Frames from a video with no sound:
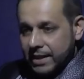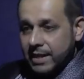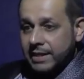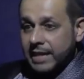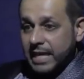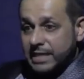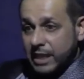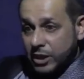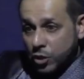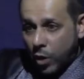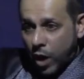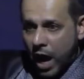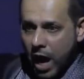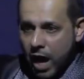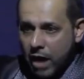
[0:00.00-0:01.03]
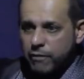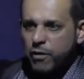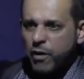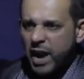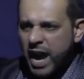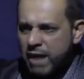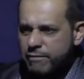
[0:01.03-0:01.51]
There is a dua
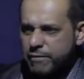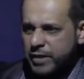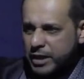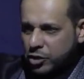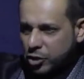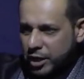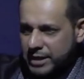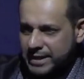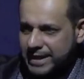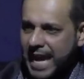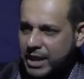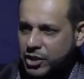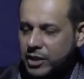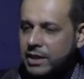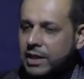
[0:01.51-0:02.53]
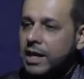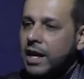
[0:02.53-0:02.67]
for every transaction.